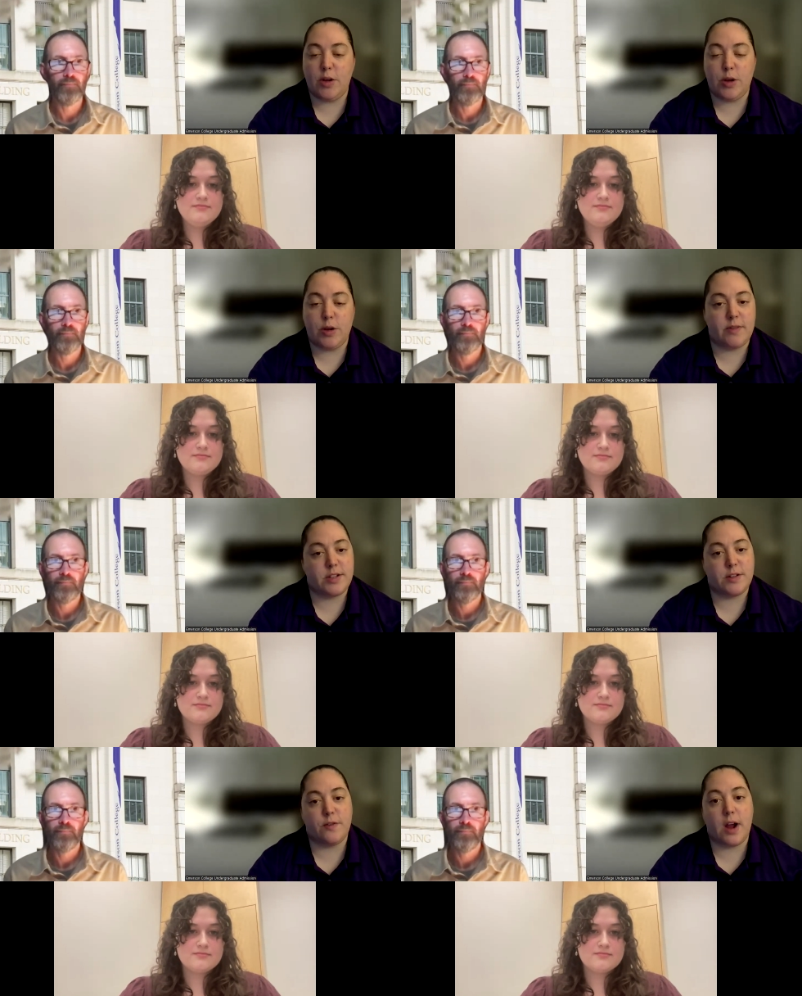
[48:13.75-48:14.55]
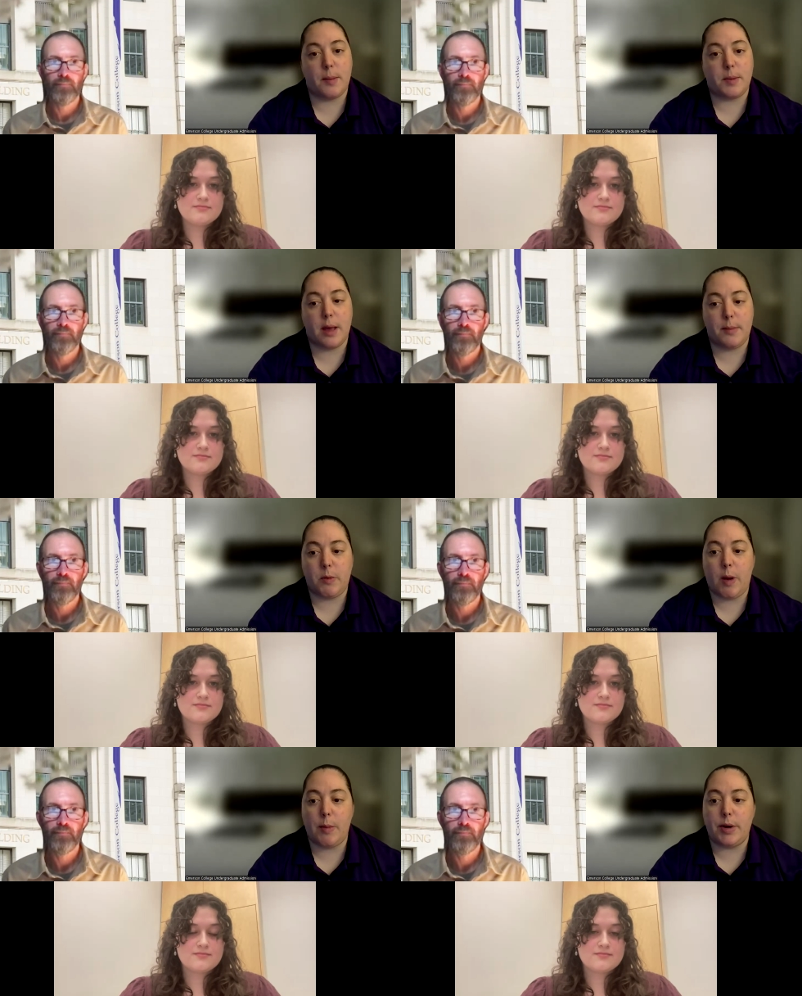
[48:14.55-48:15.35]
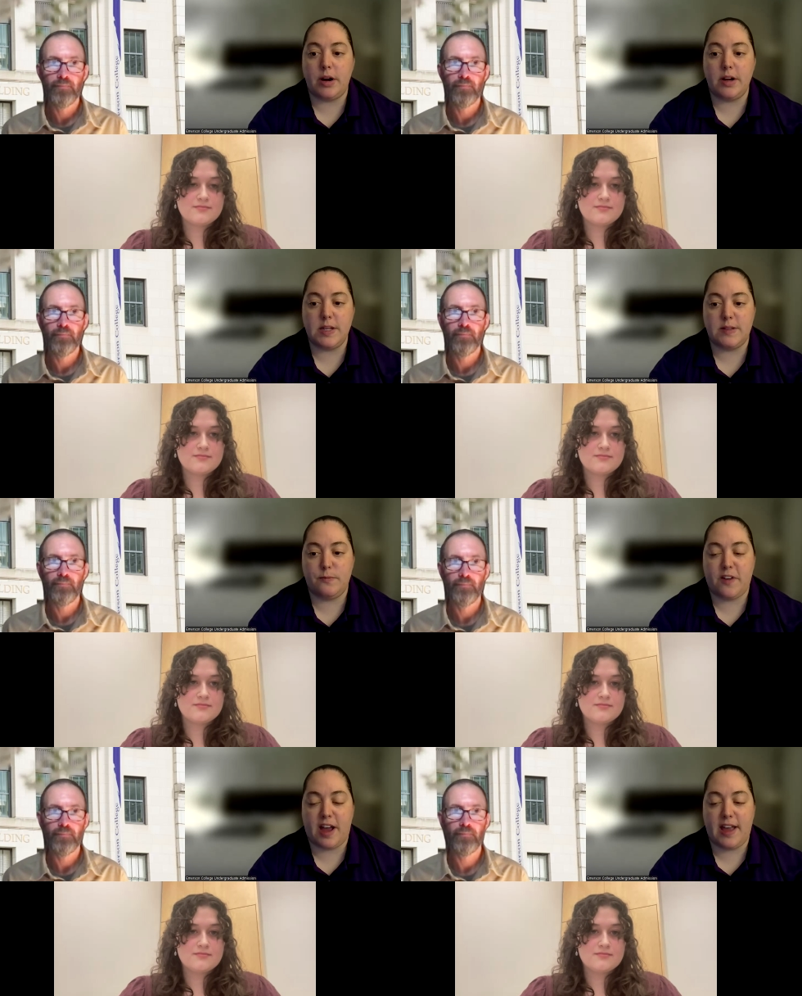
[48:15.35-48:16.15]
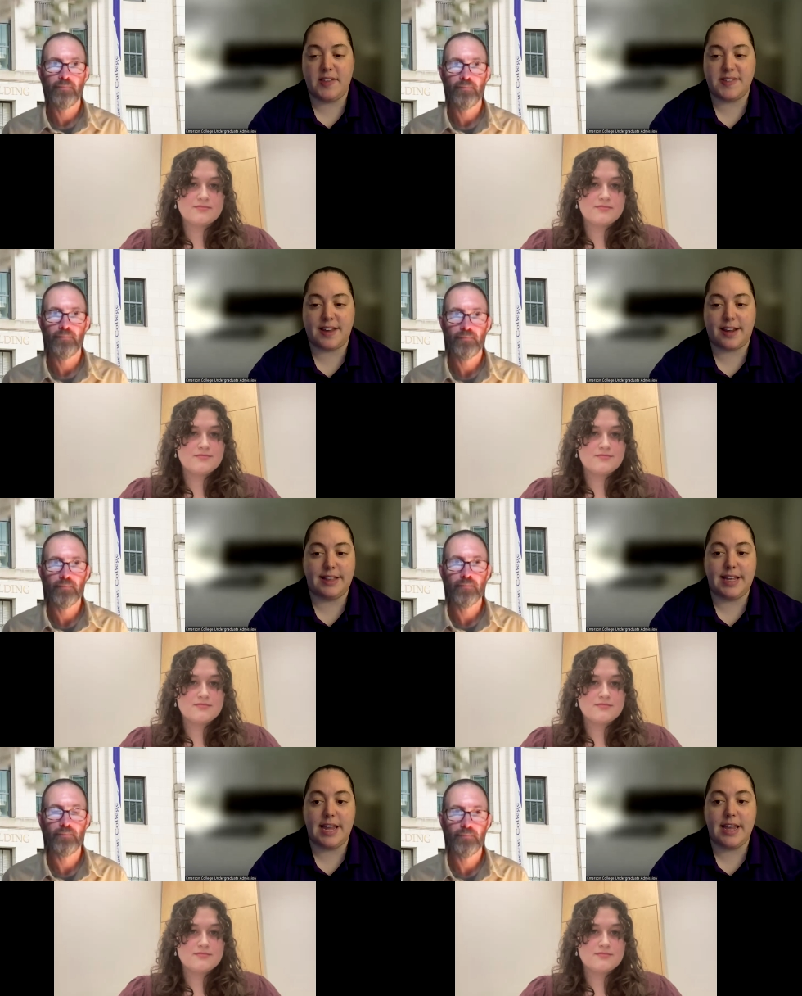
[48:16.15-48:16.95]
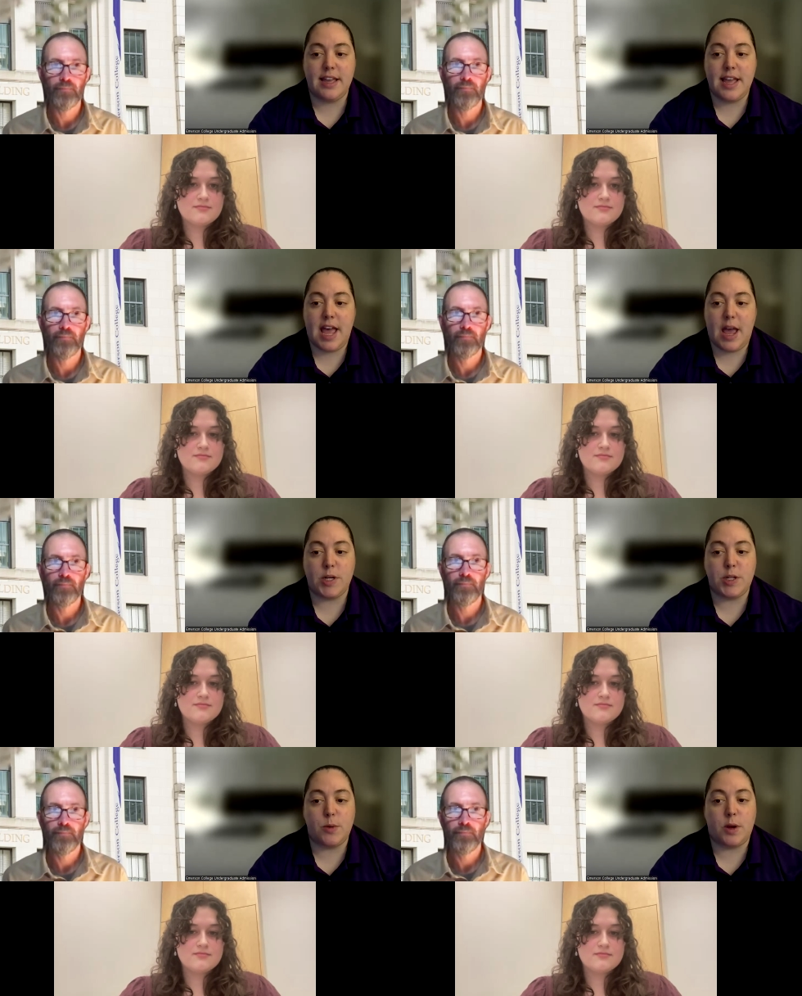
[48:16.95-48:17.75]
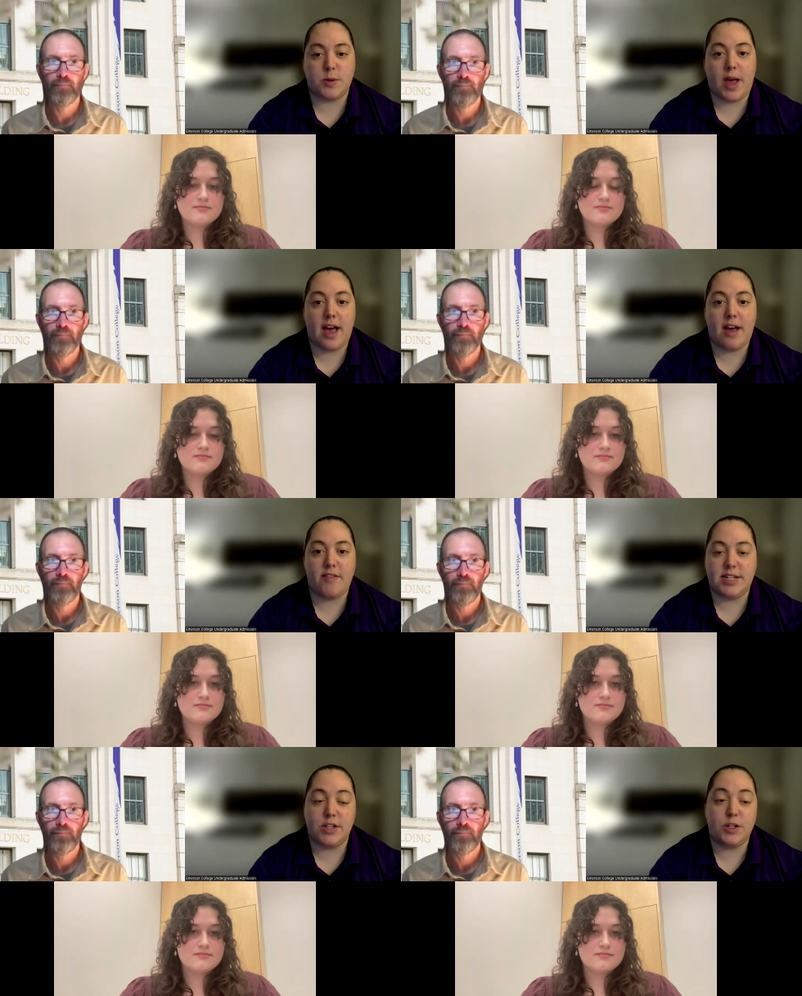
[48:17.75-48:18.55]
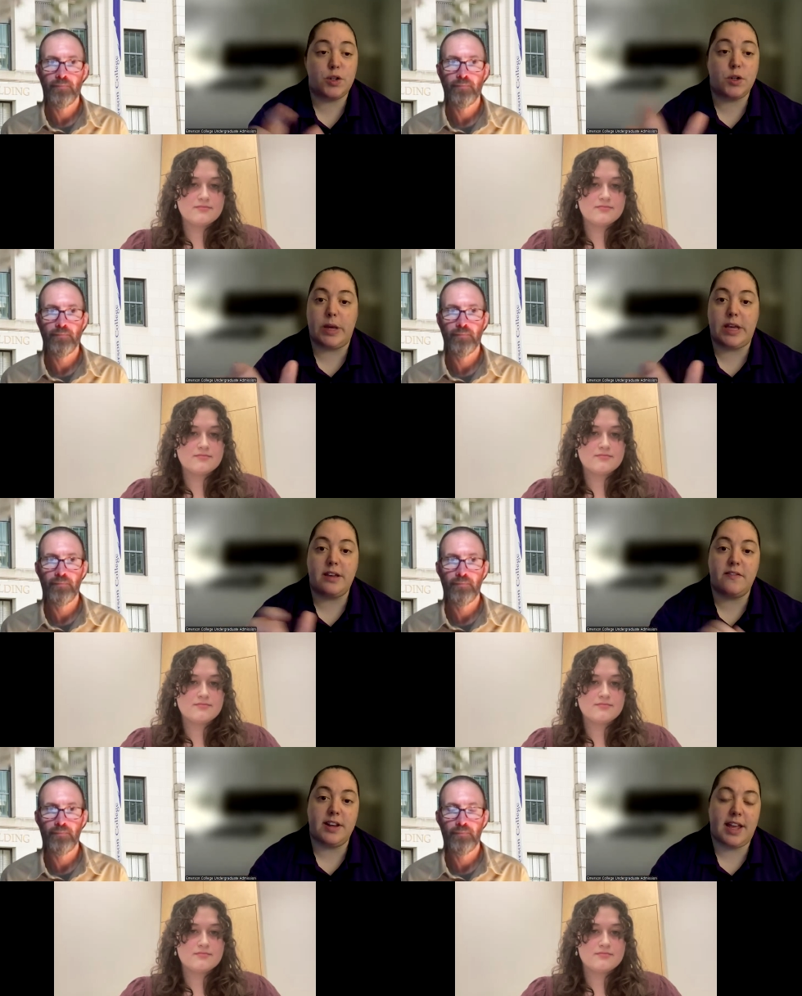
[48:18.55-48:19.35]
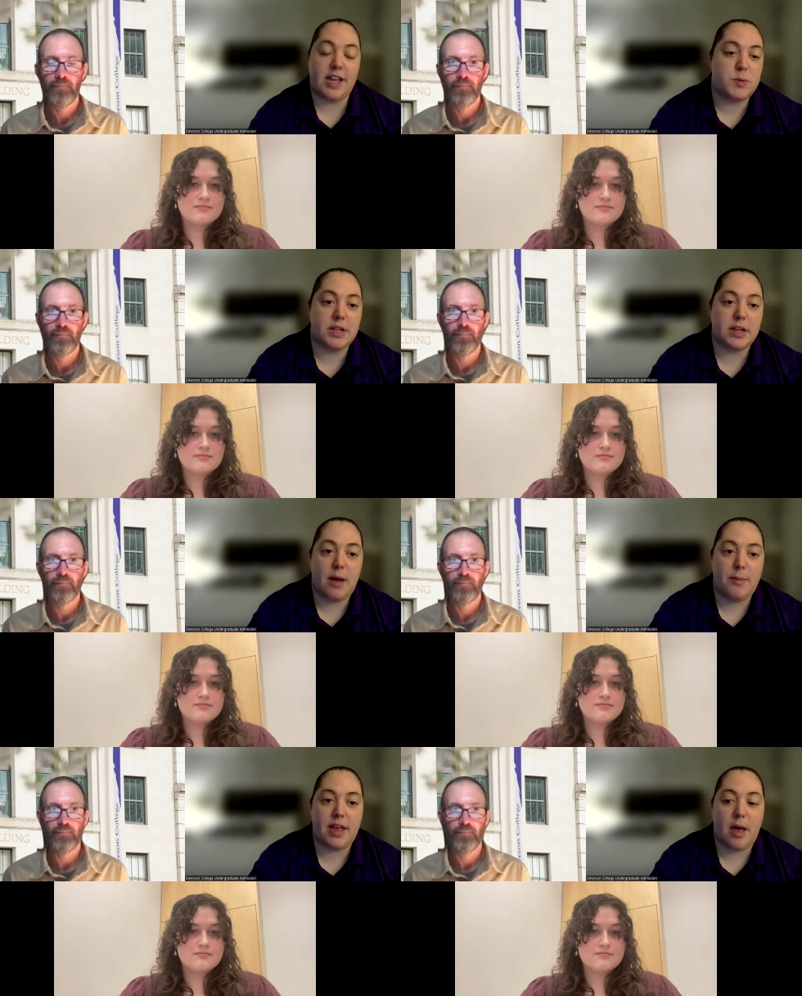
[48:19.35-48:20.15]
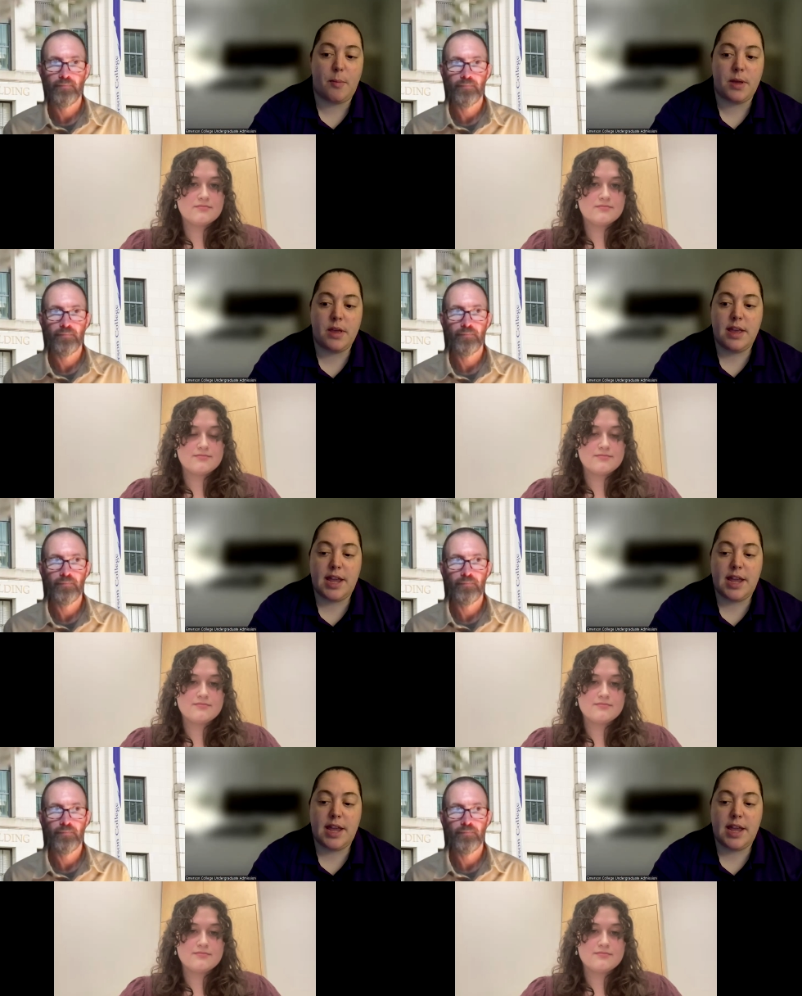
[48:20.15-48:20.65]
Speaker 1: You can register for upcoming webinars via the second link. And we do also have a digital week of engagement coming up